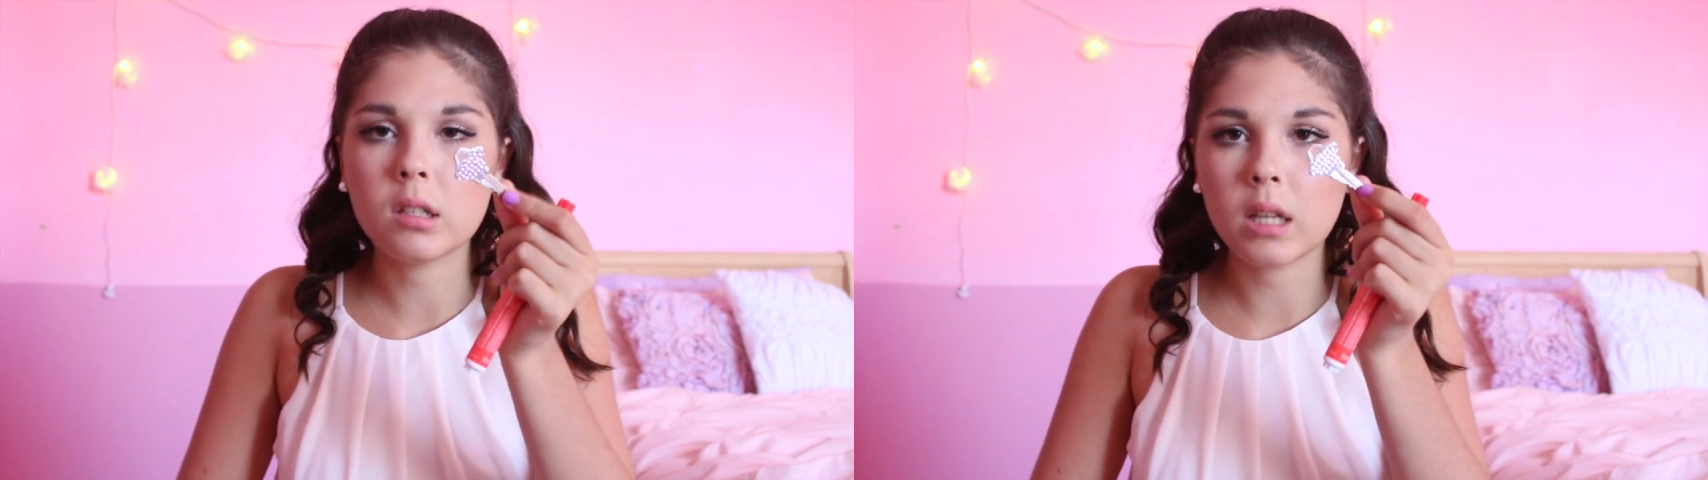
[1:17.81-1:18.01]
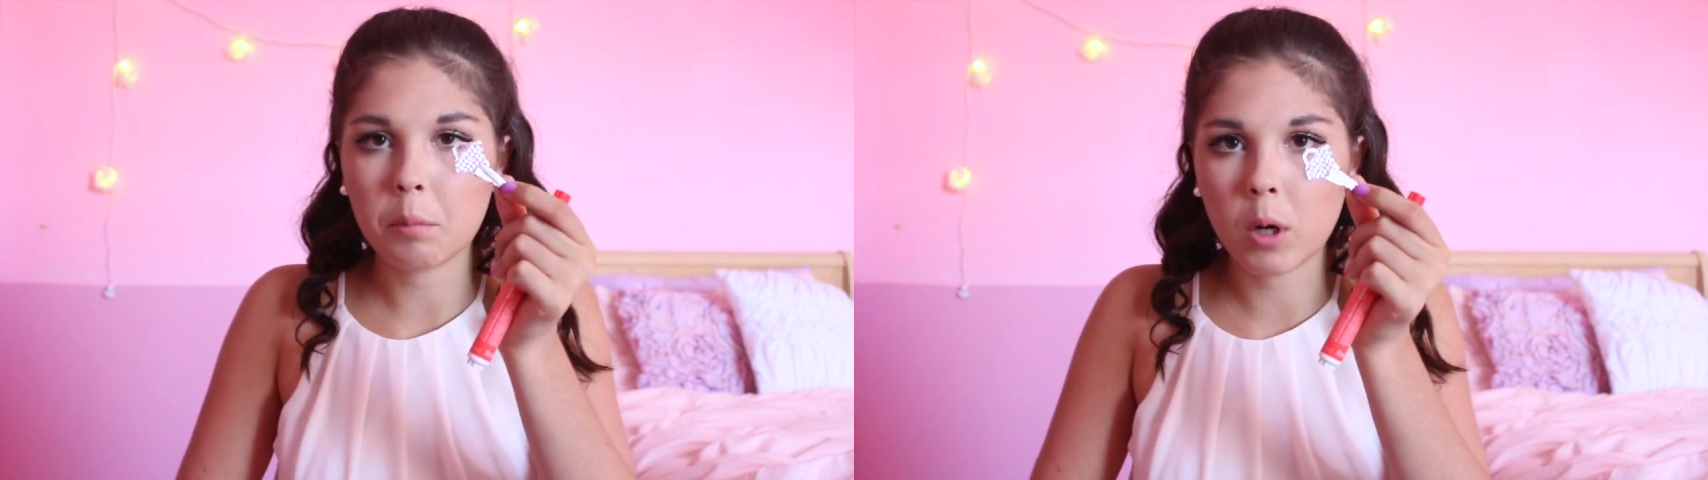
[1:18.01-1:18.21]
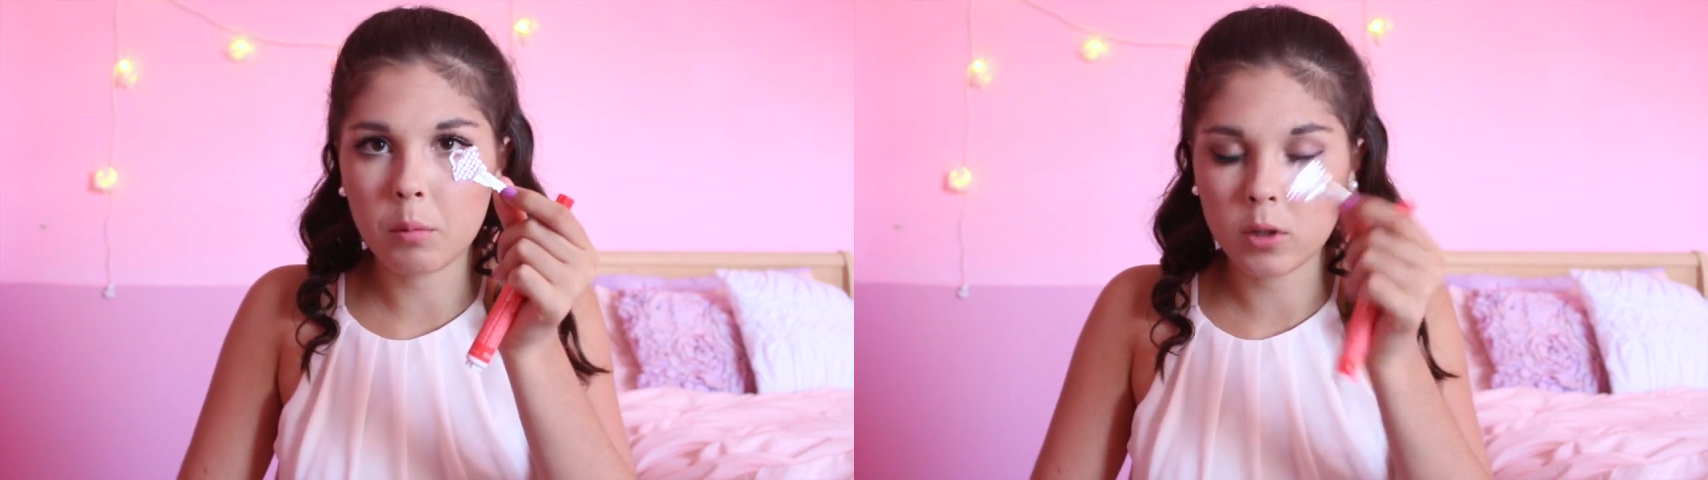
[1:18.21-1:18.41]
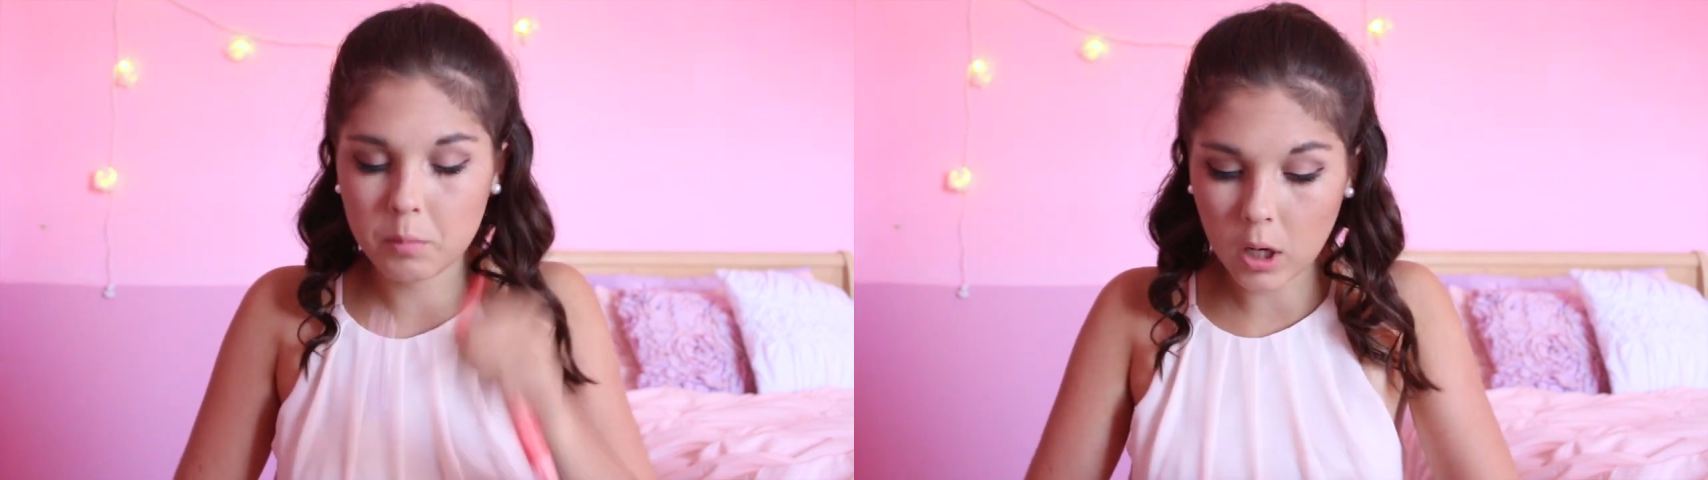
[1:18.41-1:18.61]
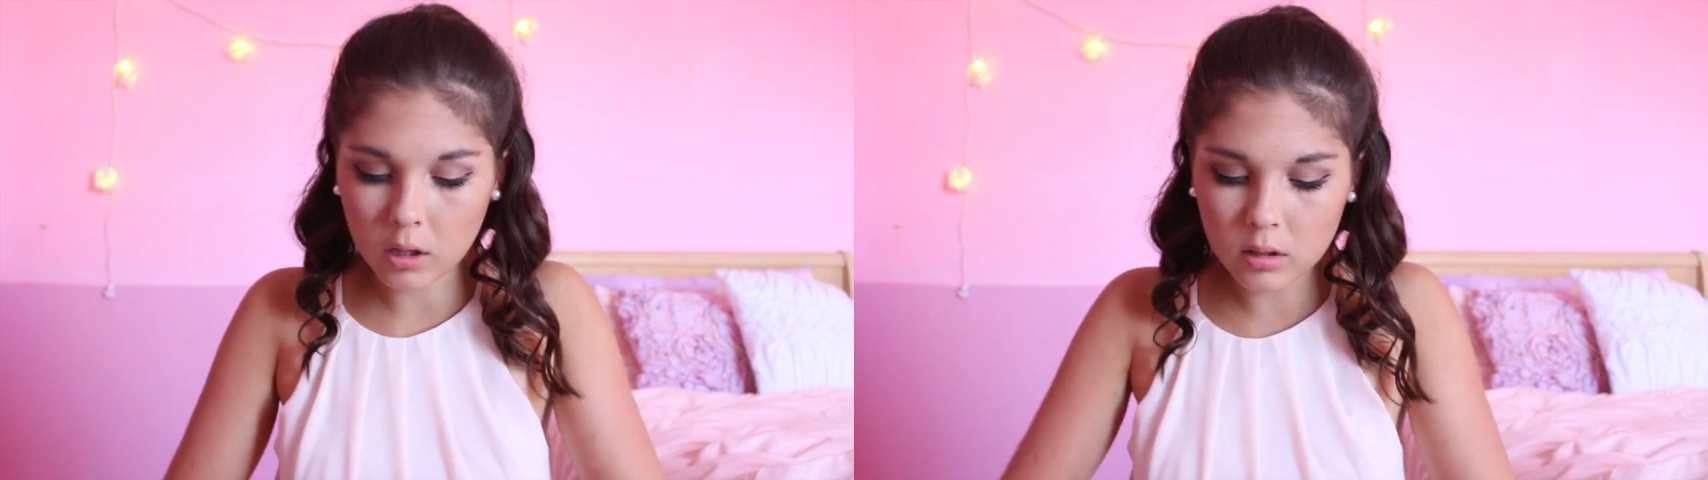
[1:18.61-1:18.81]
It's like purple
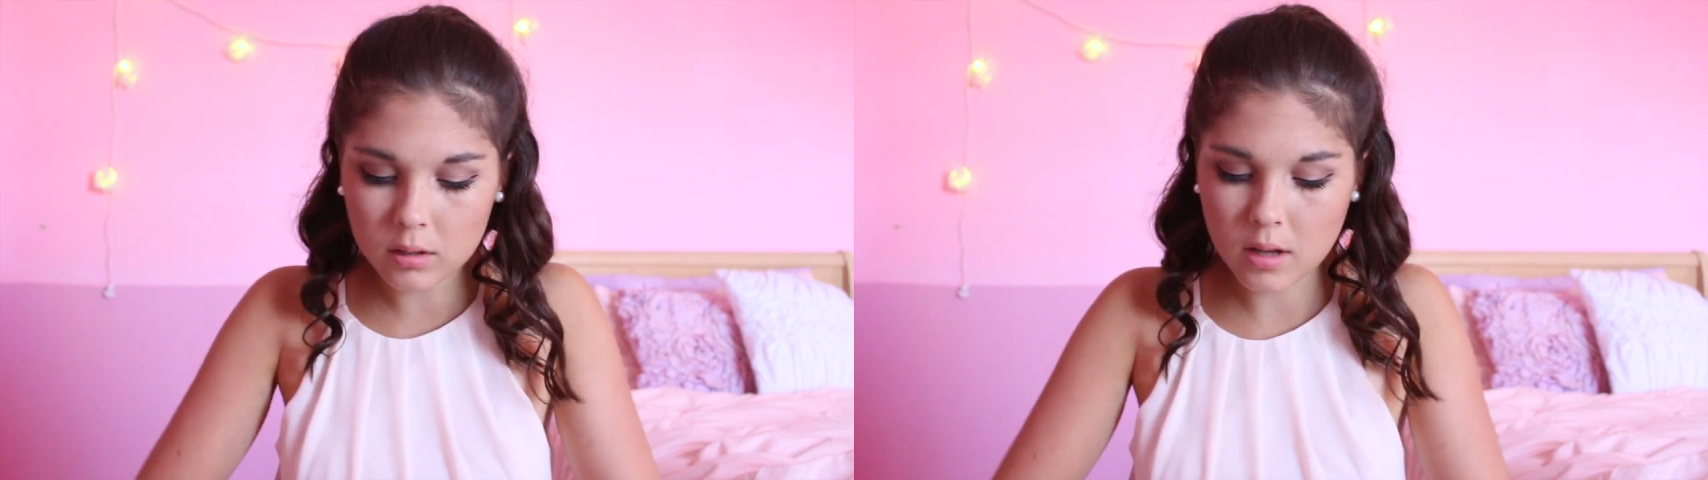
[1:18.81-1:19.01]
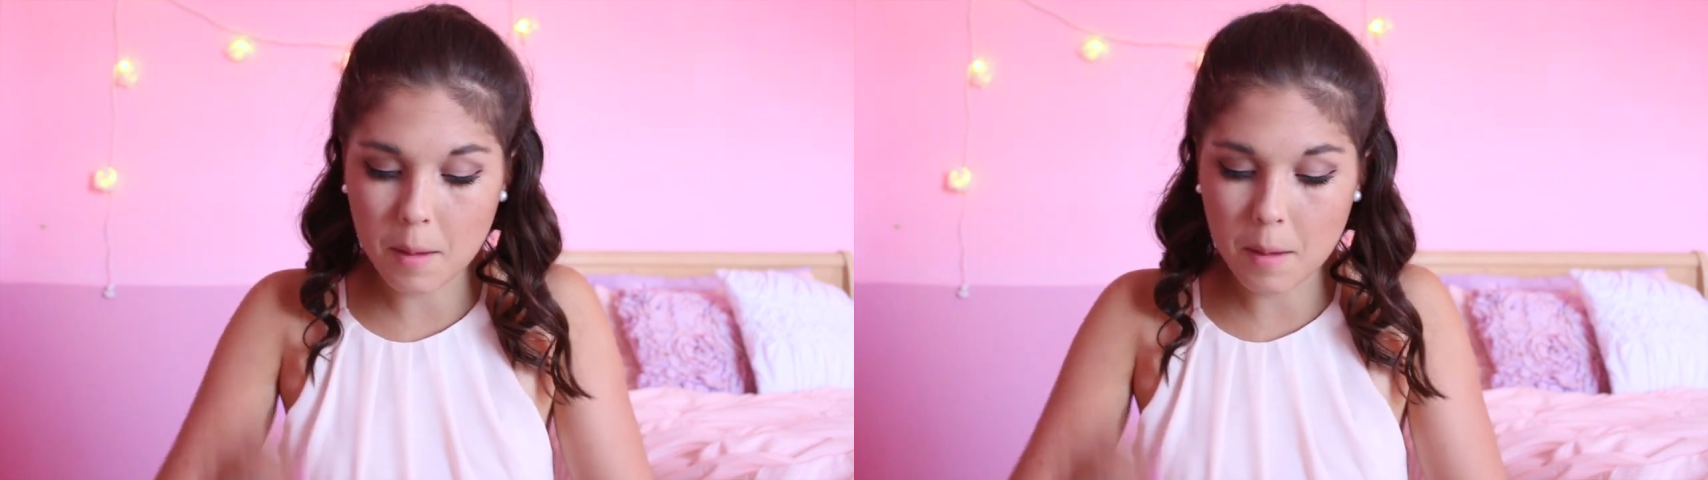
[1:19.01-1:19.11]
sparkles.